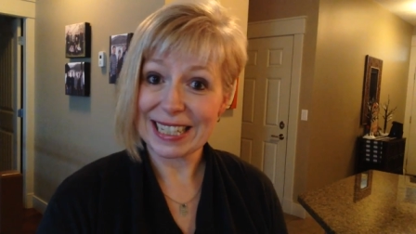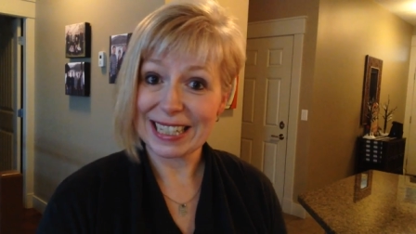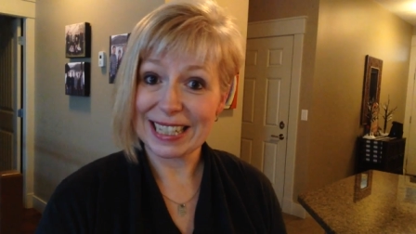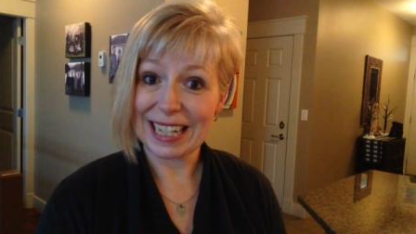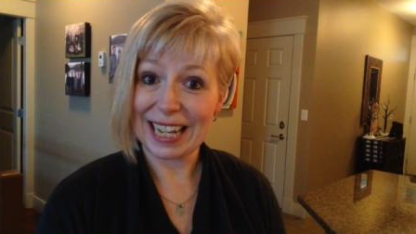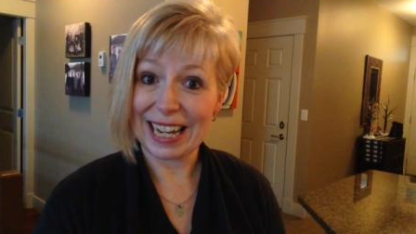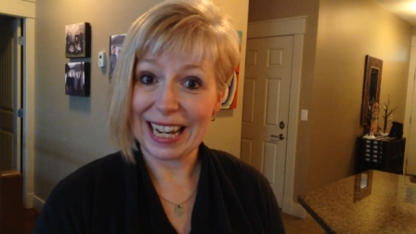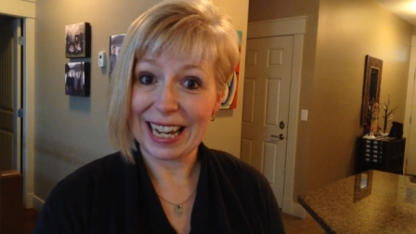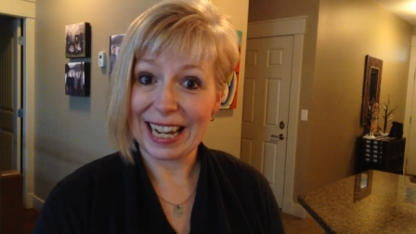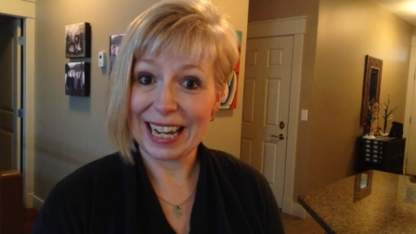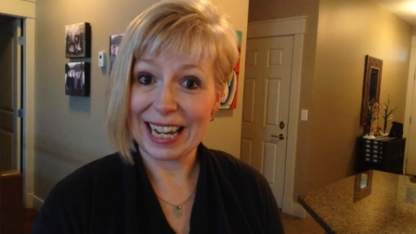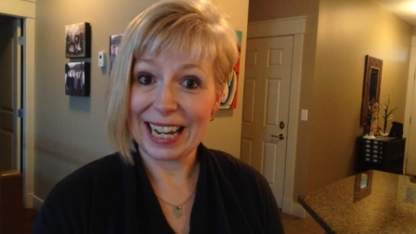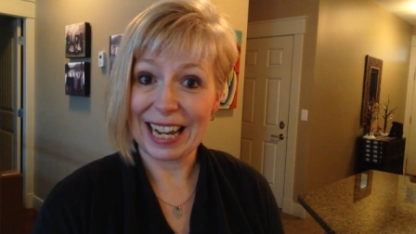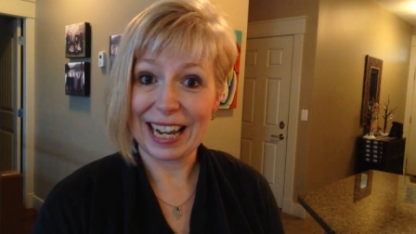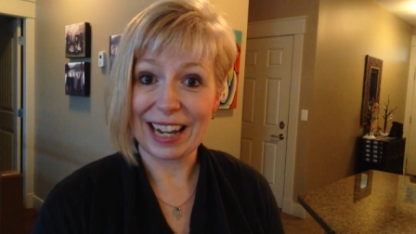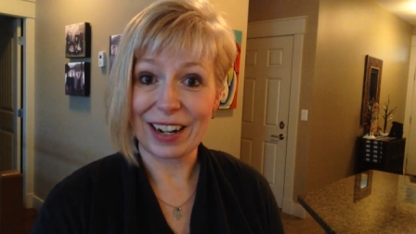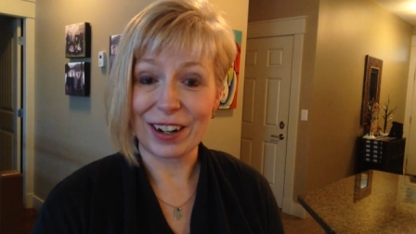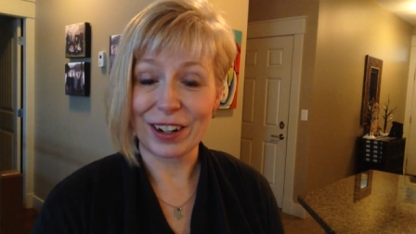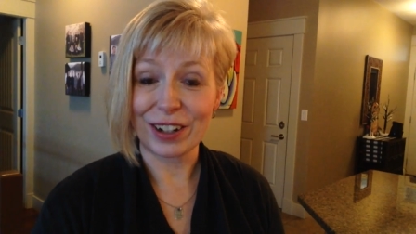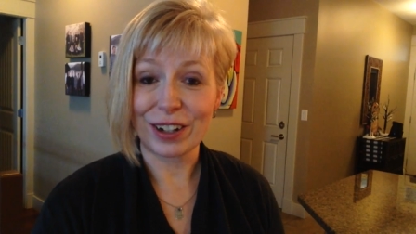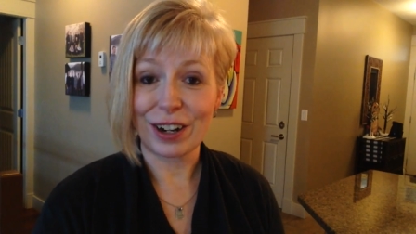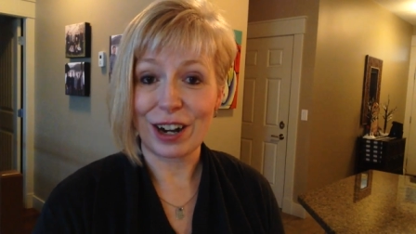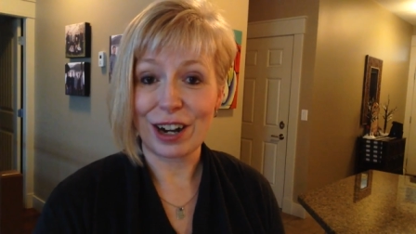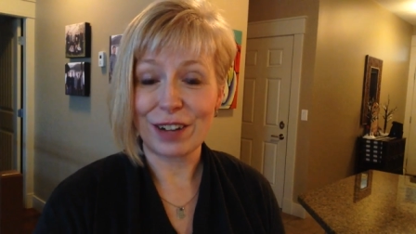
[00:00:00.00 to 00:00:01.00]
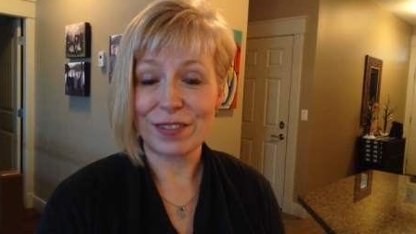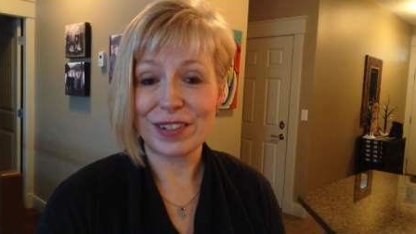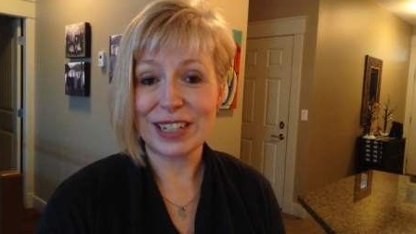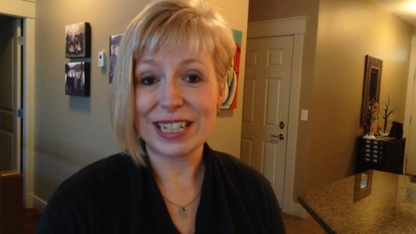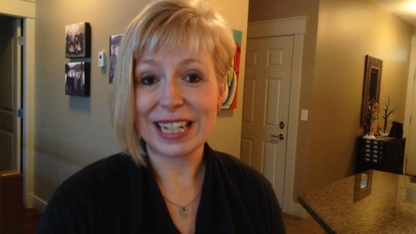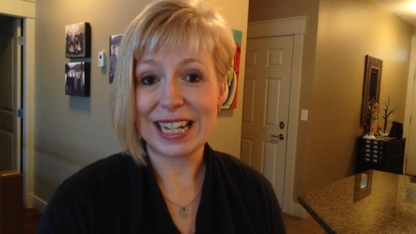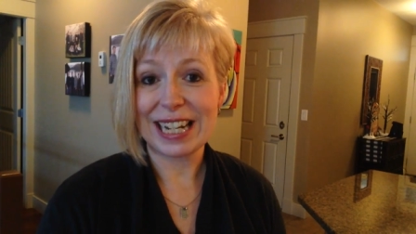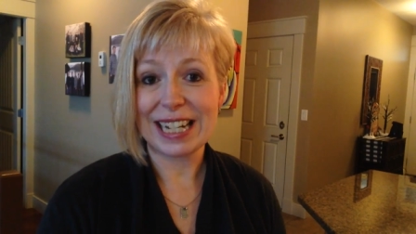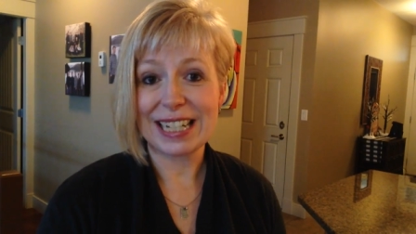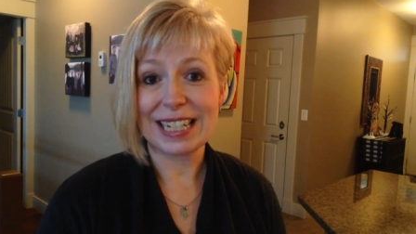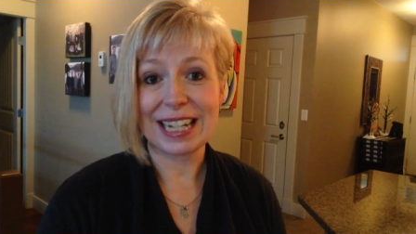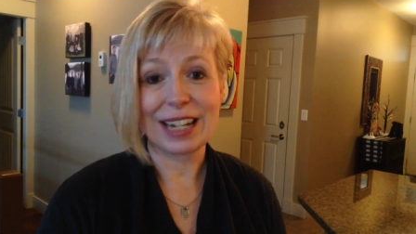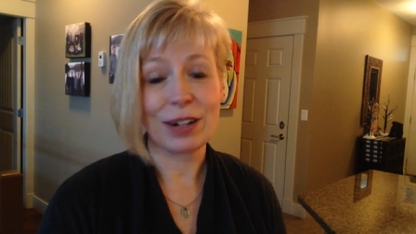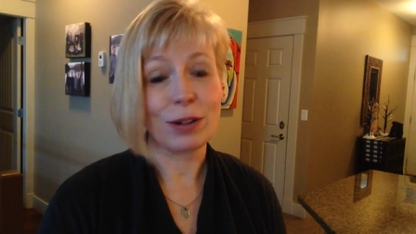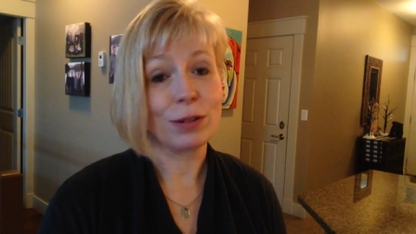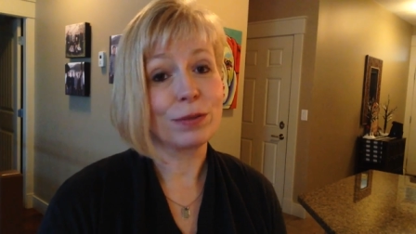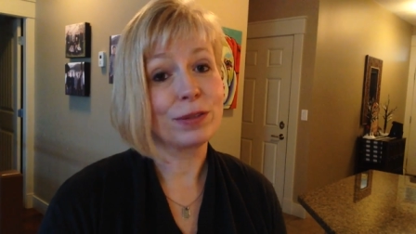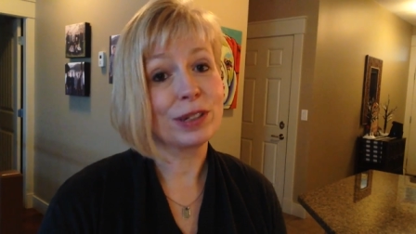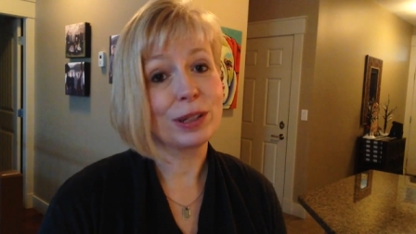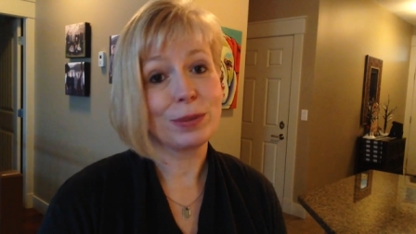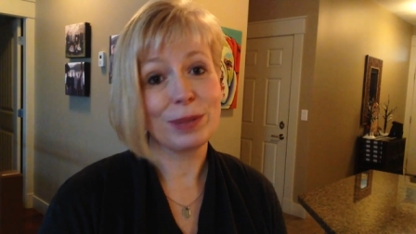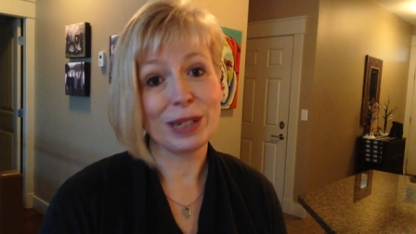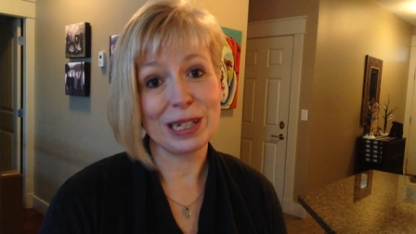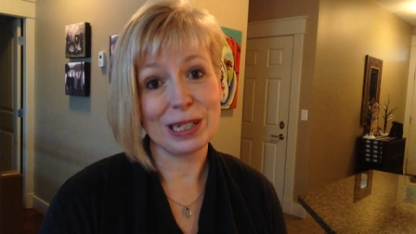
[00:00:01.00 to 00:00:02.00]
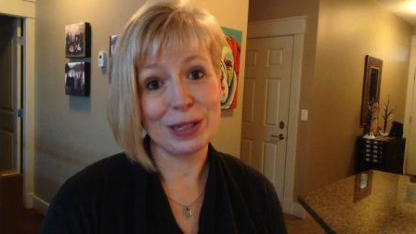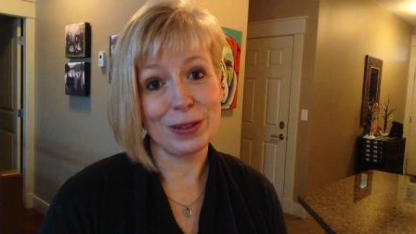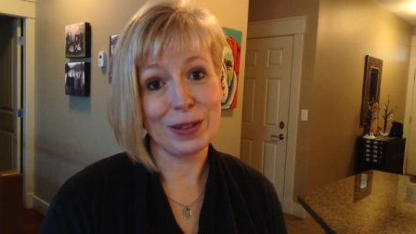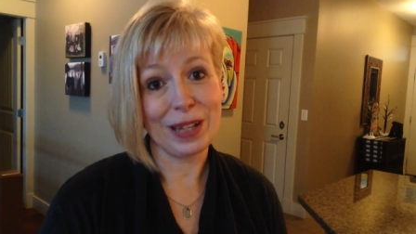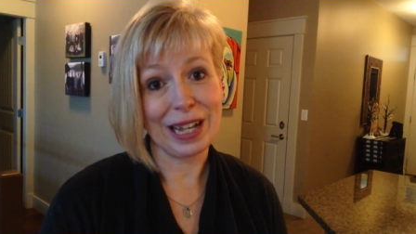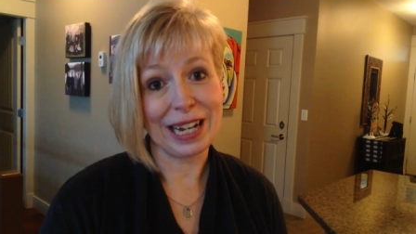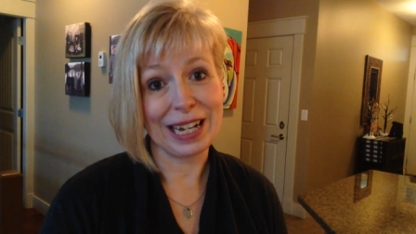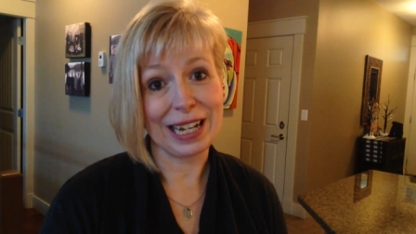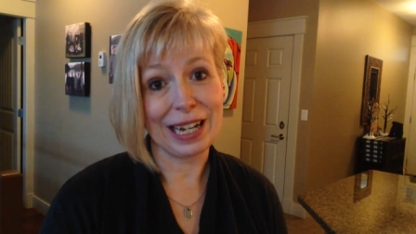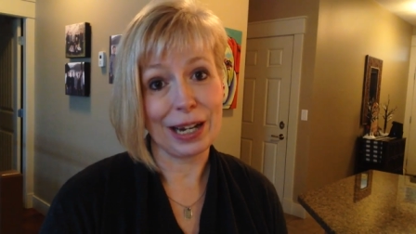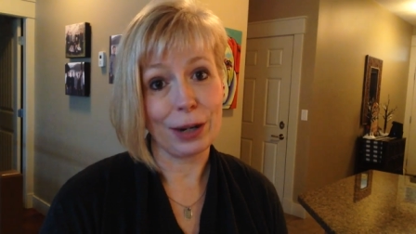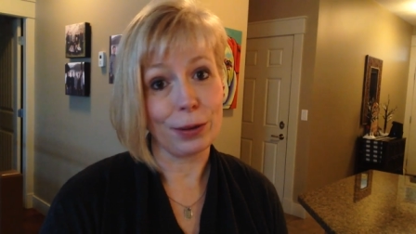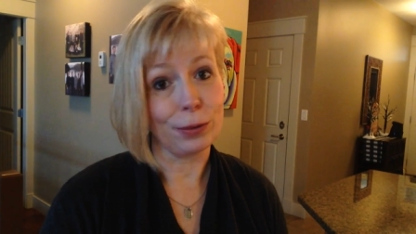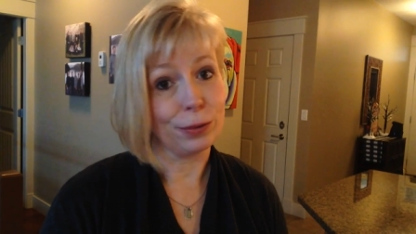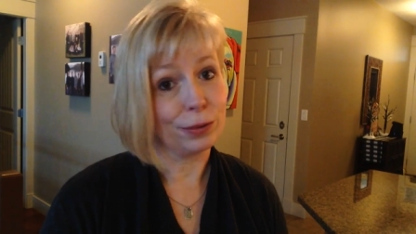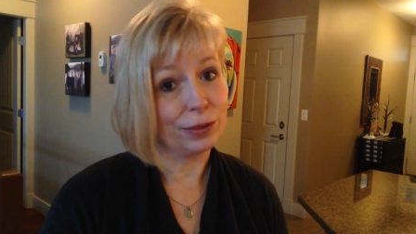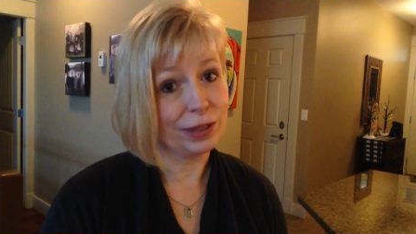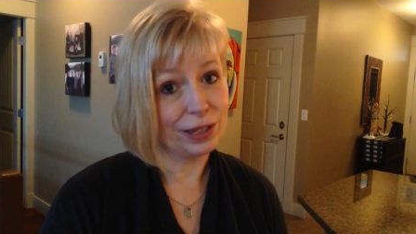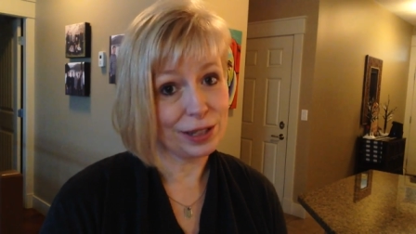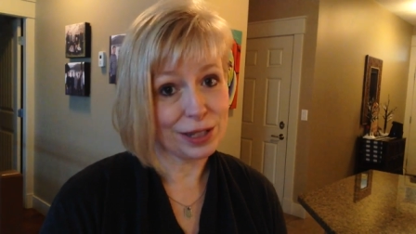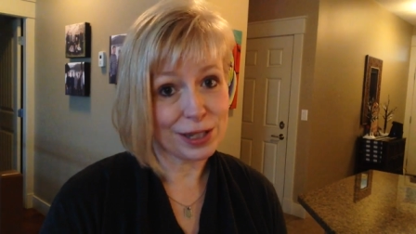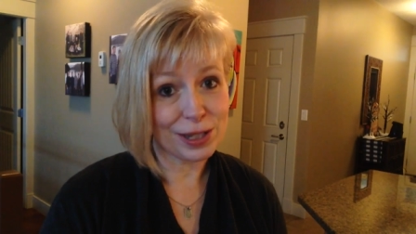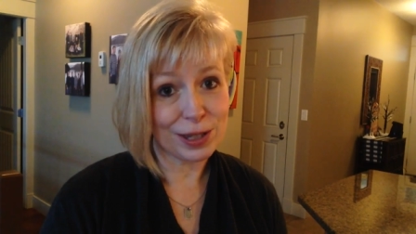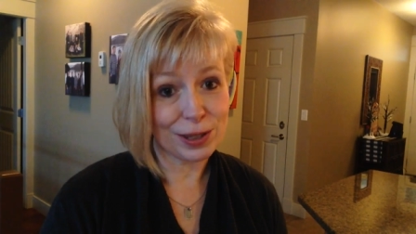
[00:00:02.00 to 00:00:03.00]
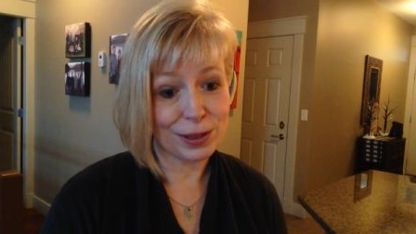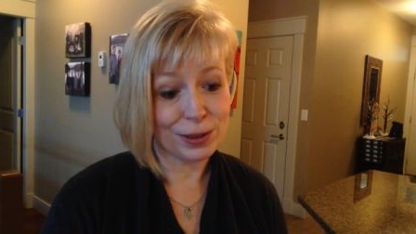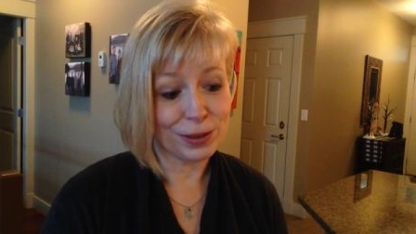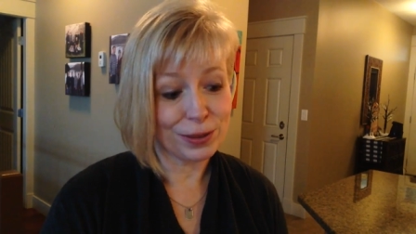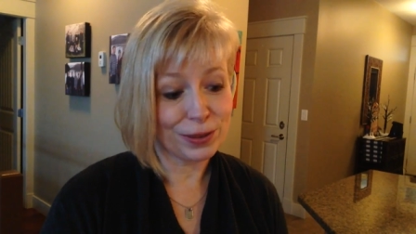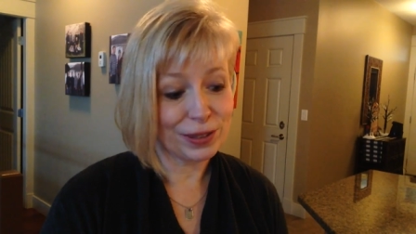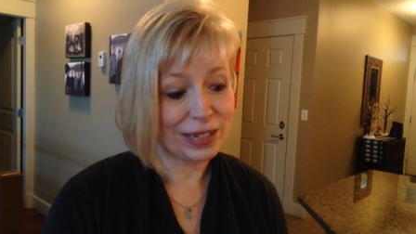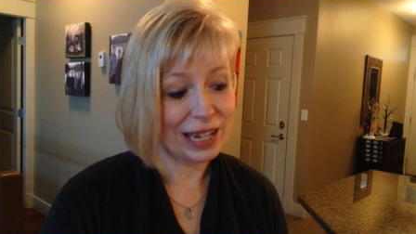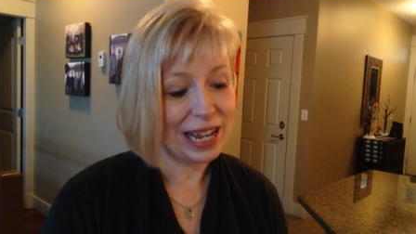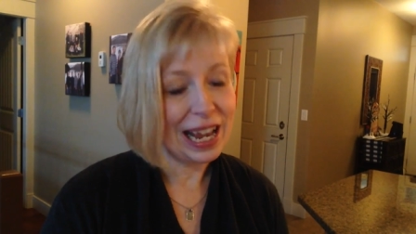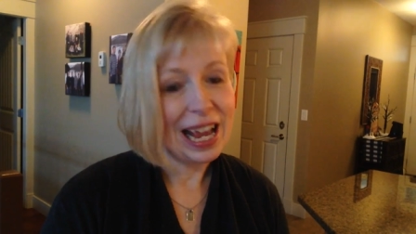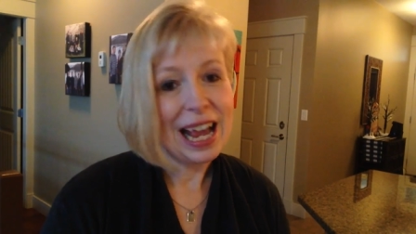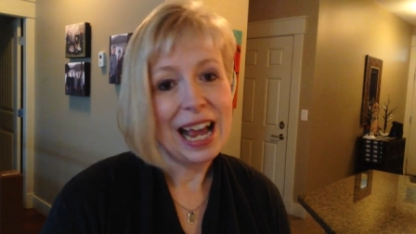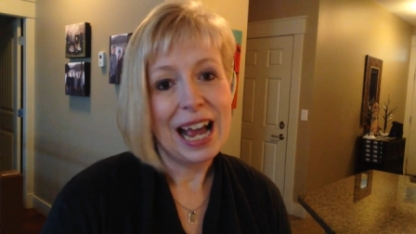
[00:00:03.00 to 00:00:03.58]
today and our coffee date, and hopefully we can do that again real soon.